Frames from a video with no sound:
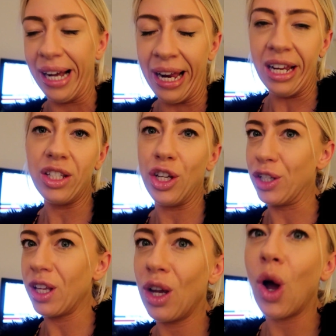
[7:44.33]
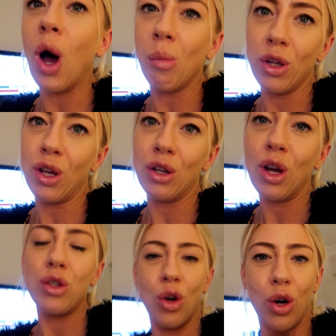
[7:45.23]
And it's just like Amazon,
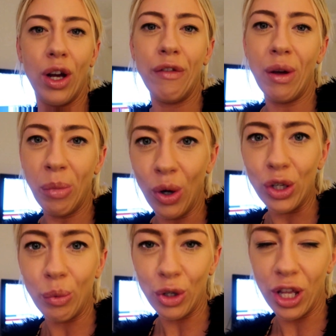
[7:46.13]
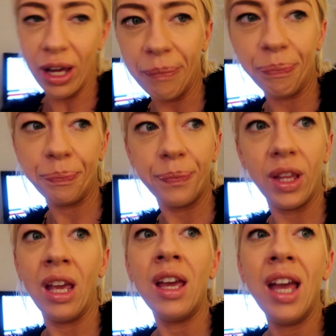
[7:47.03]
so if you're bored, watch that.
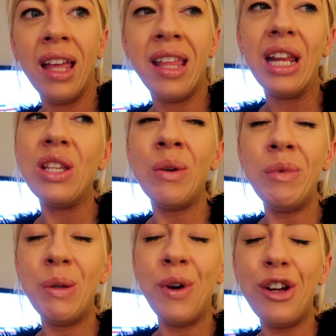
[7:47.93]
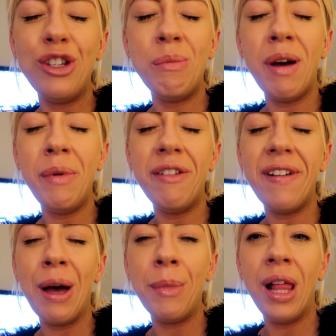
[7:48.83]
And then it's home tomorrow to my wee
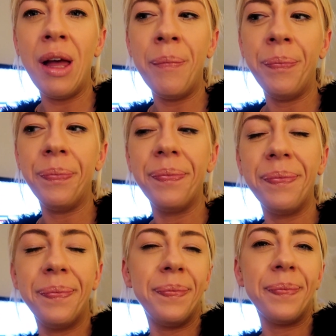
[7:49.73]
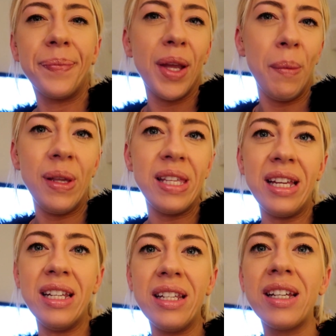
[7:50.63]
family. I'm
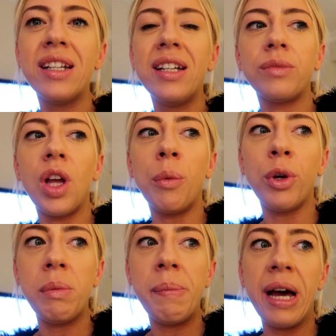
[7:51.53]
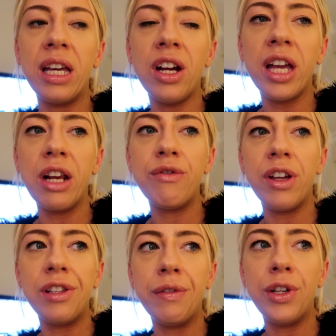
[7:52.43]
excited. I'll probably be back here again
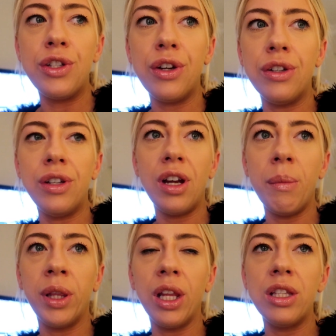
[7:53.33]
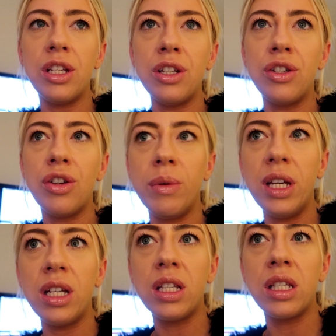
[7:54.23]
relatively soon. I'm in London in 2
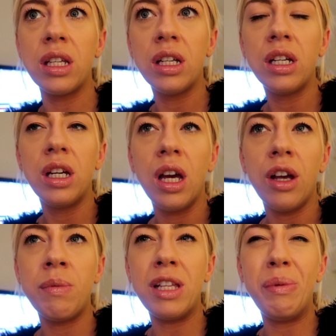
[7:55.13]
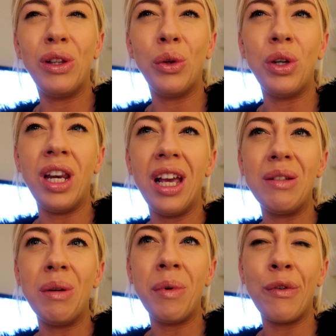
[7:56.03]
weeks. I was meant to be in Luton
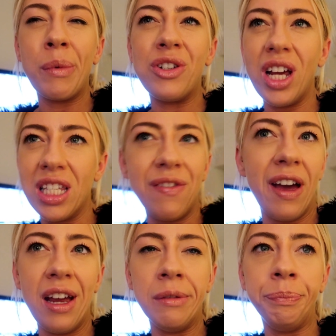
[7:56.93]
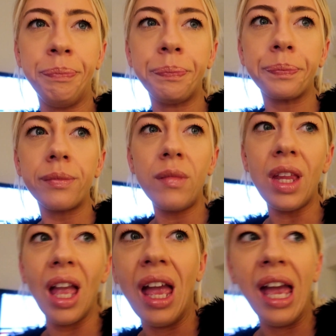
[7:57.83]
next week, but I've got my dress fitting.
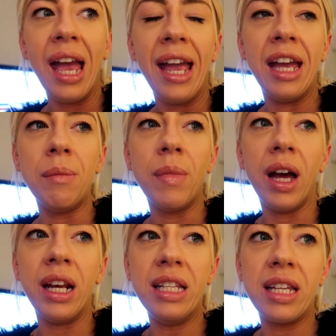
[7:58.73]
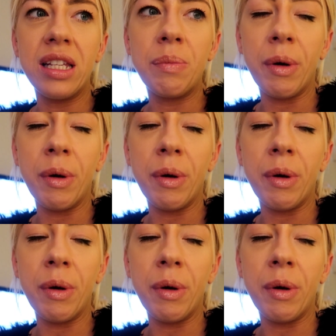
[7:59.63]
I need to get to